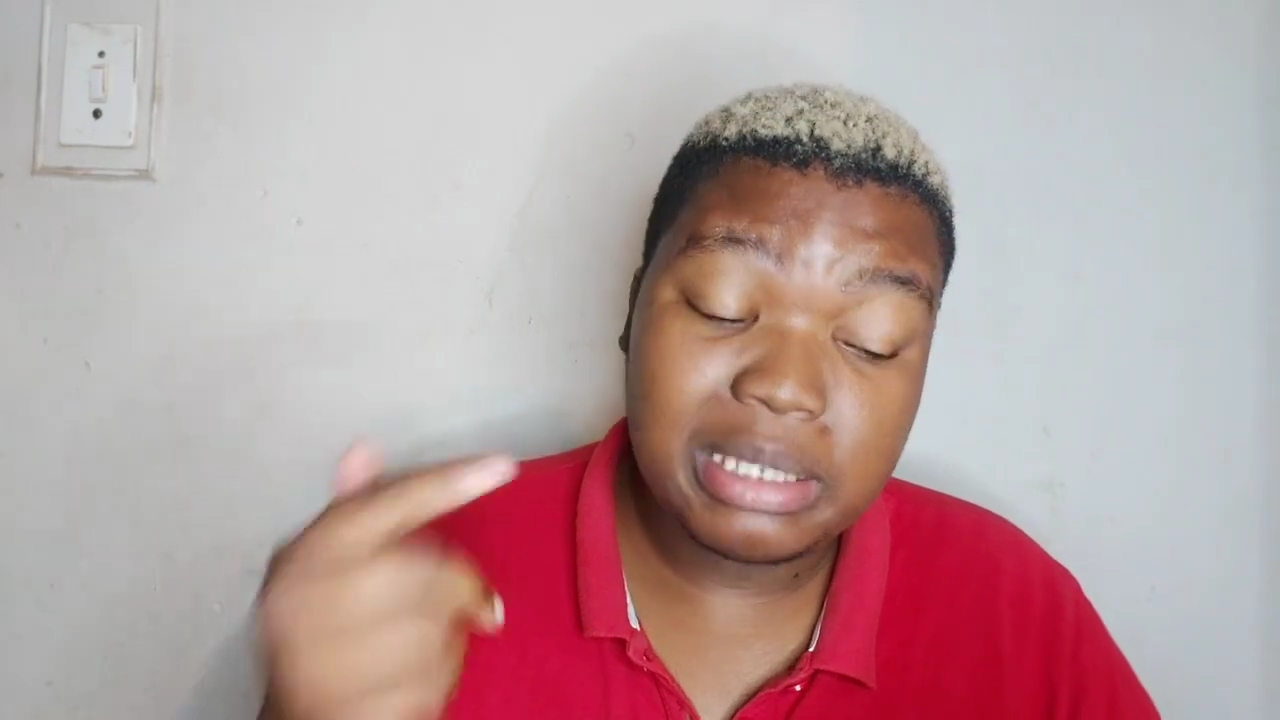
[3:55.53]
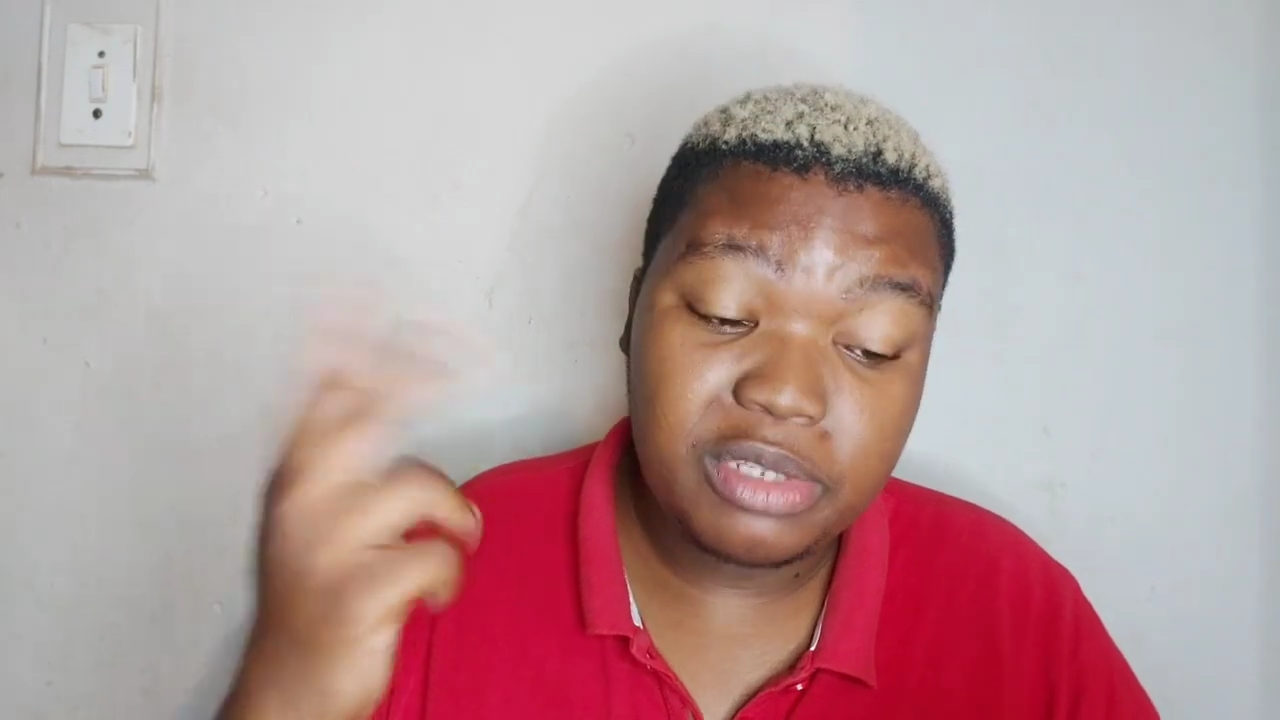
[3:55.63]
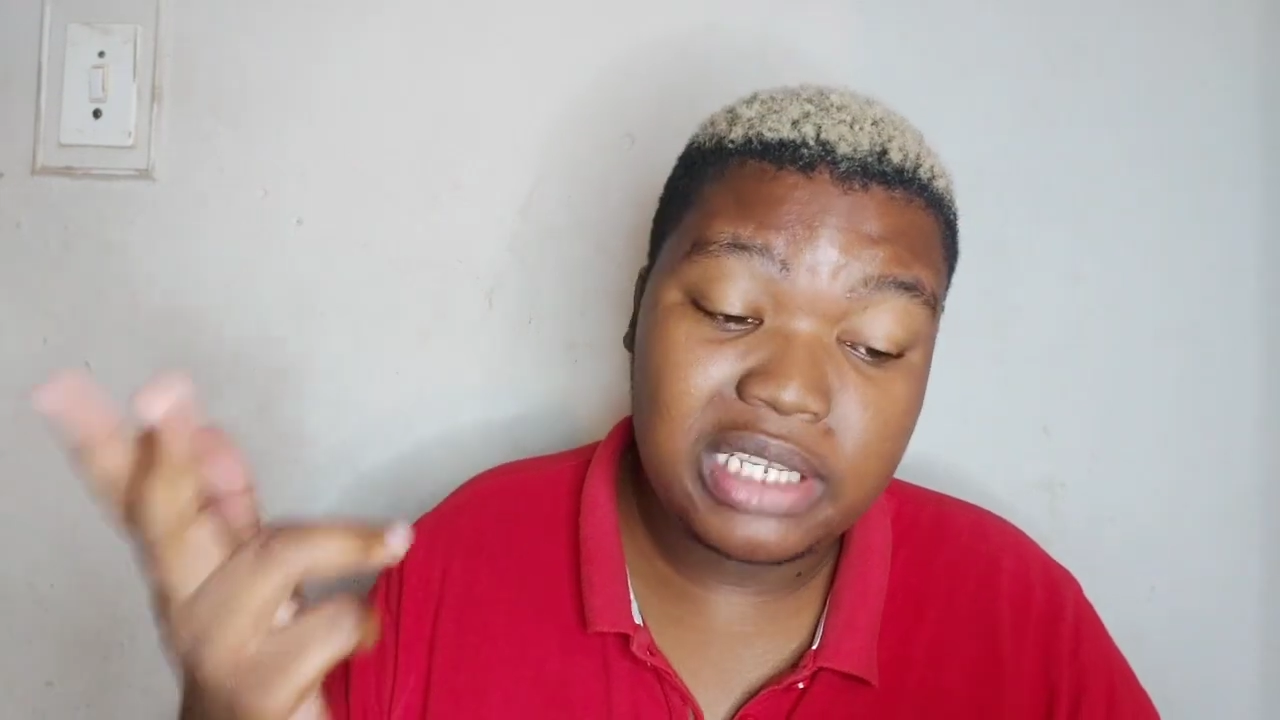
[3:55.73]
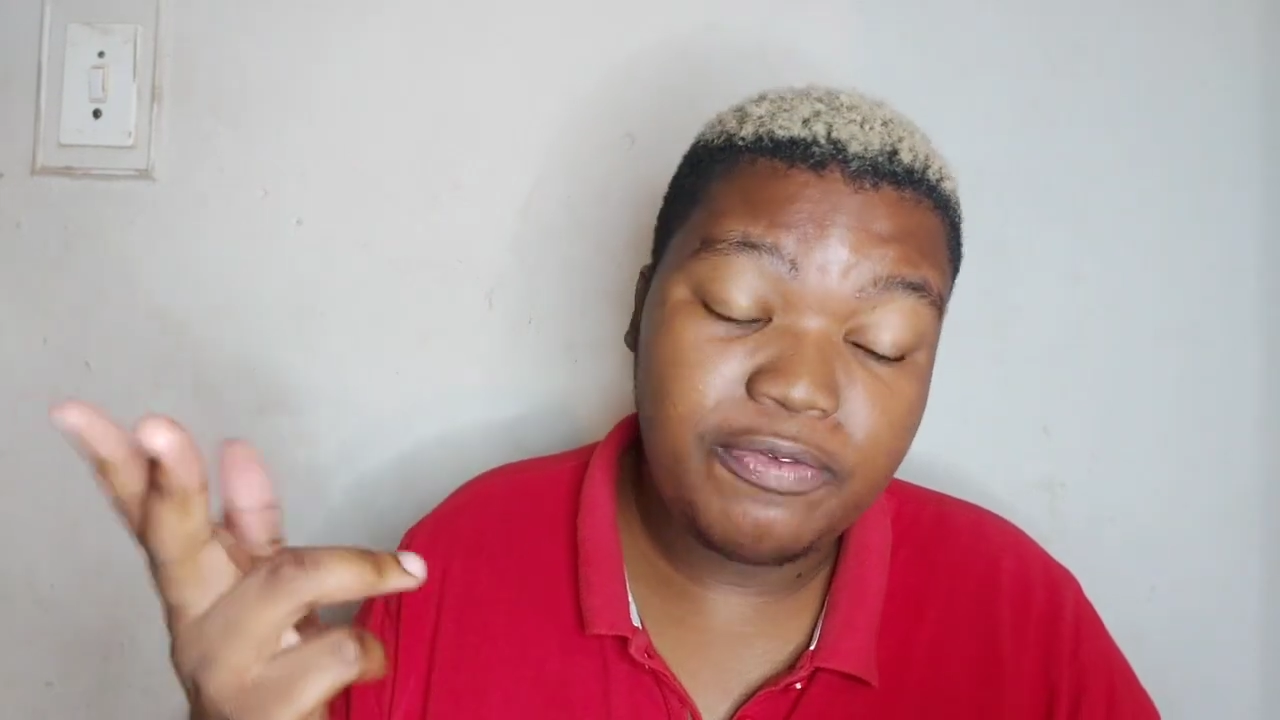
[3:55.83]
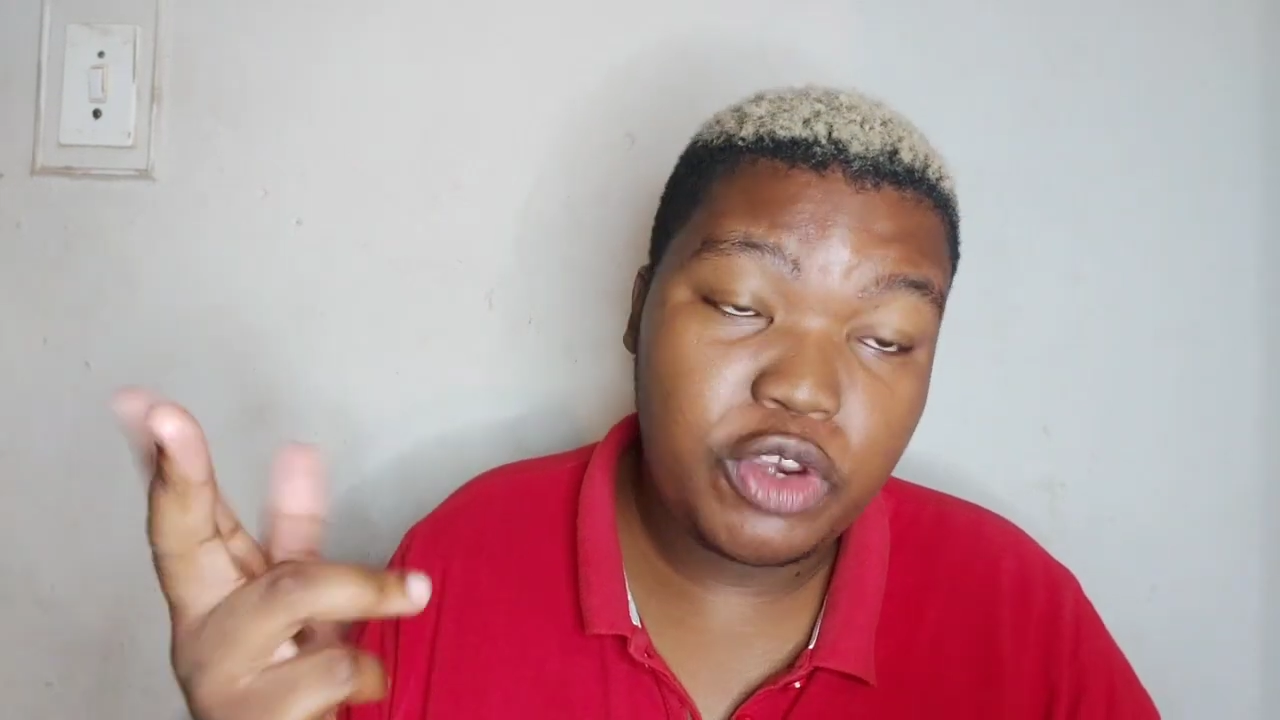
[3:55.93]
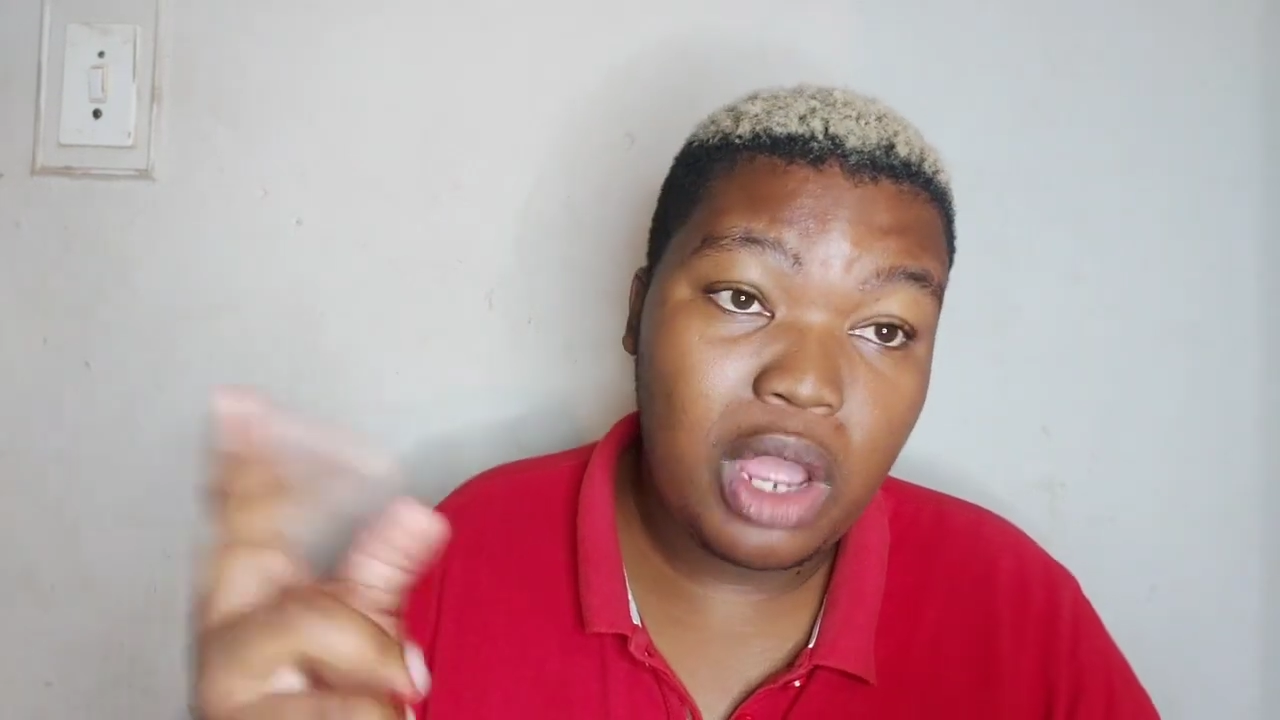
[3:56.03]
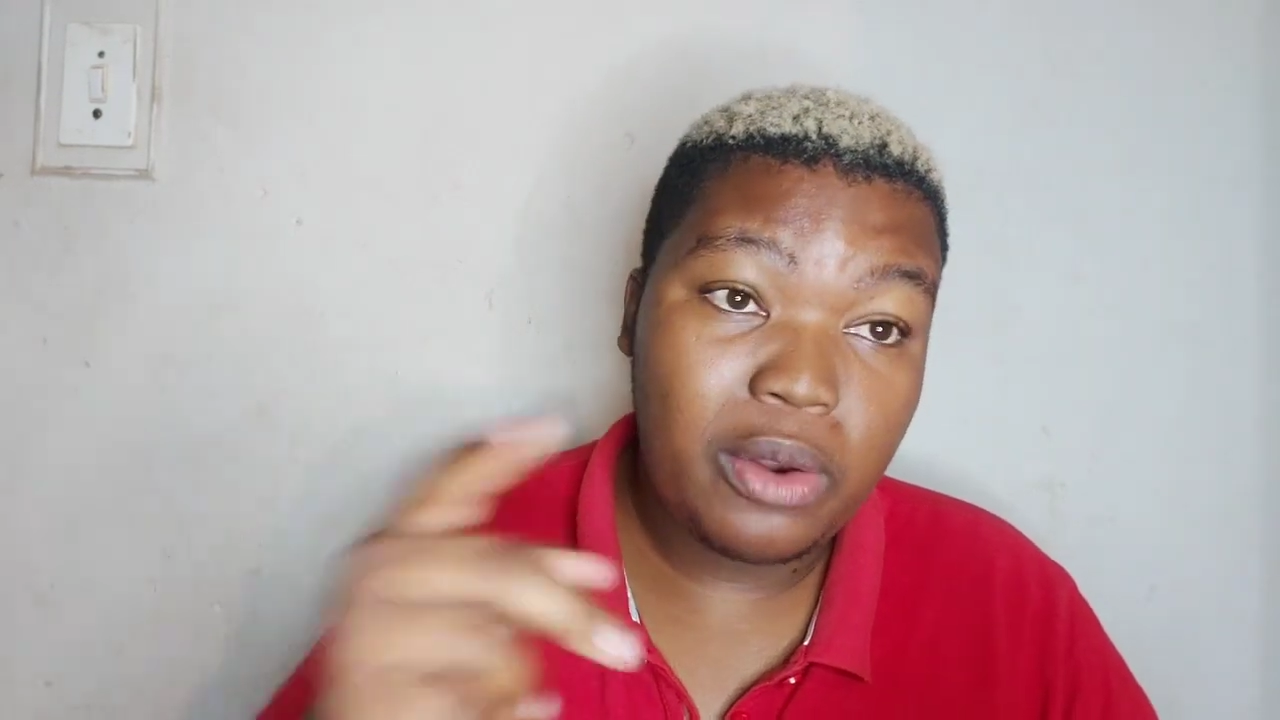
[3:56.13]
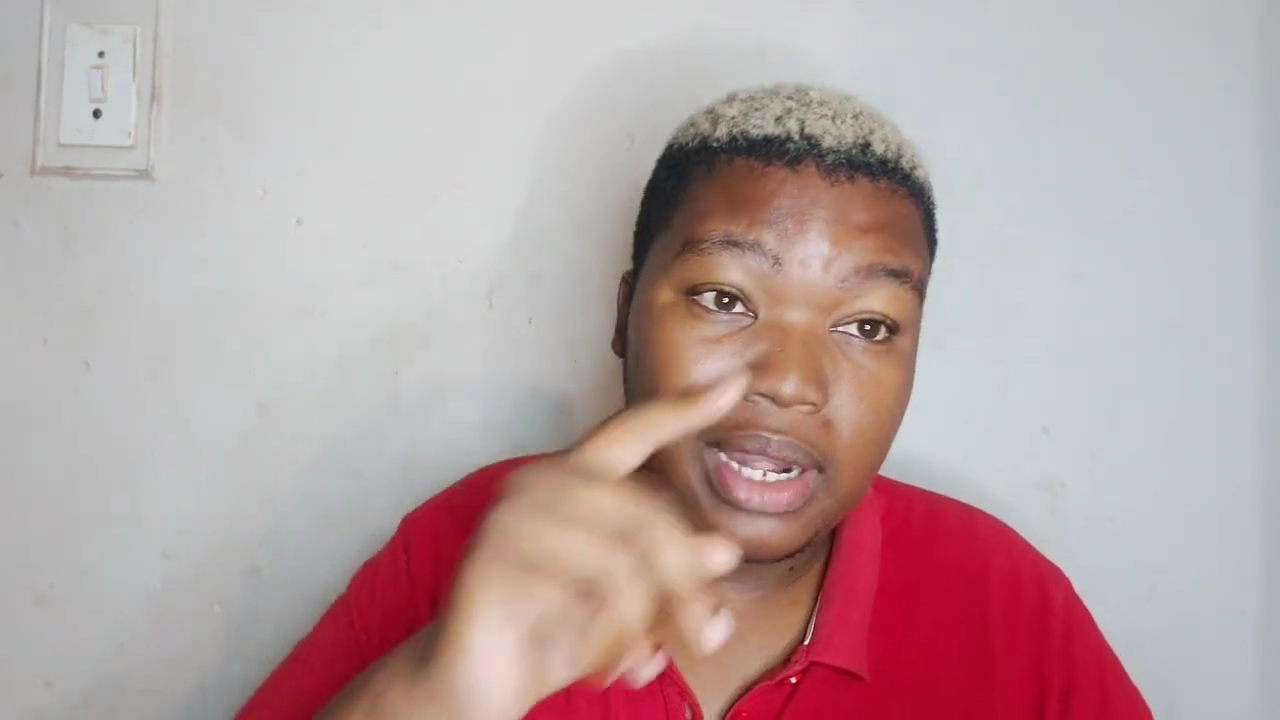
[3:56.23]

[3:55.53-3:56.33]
the music video.